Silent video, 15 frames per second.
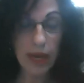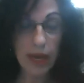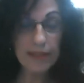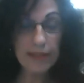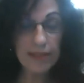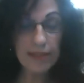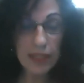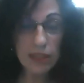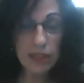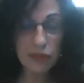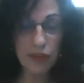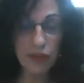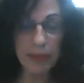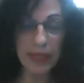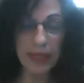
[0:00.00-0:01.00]
Esther's
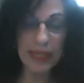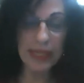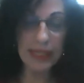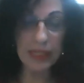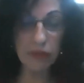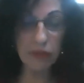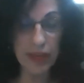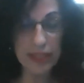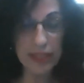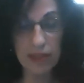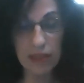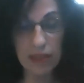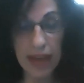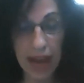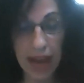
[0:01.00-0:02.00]
family
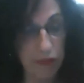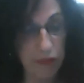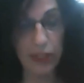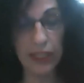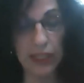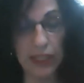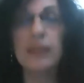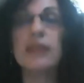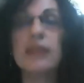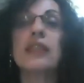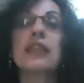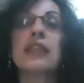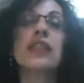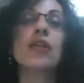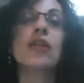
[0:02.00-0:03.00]
invested heavily
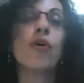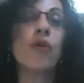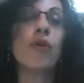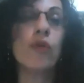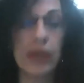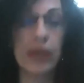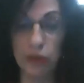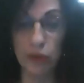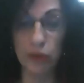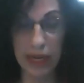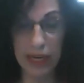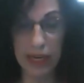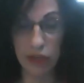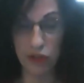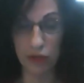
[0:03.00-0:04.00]
in her
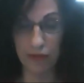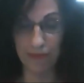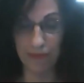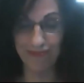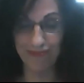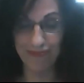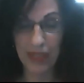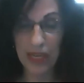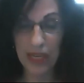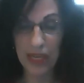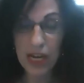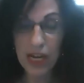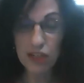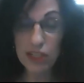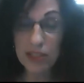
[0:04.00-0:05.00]
education.
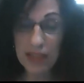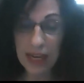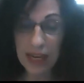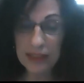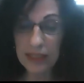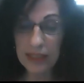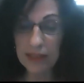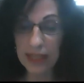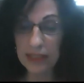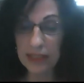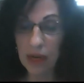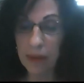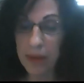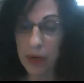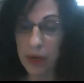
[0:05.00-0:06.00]
She studied at
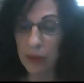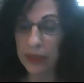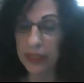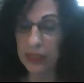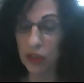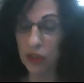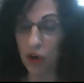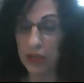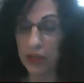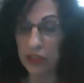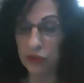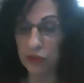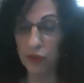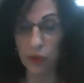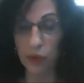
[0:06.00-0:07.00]
the American
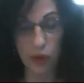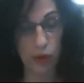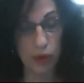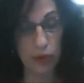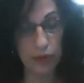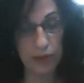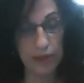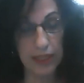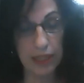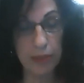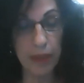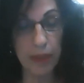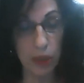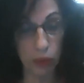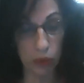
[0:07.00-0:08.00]
College for Girls
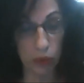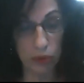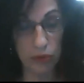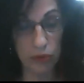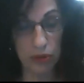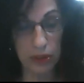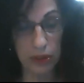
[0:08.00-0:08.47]
in Beirut,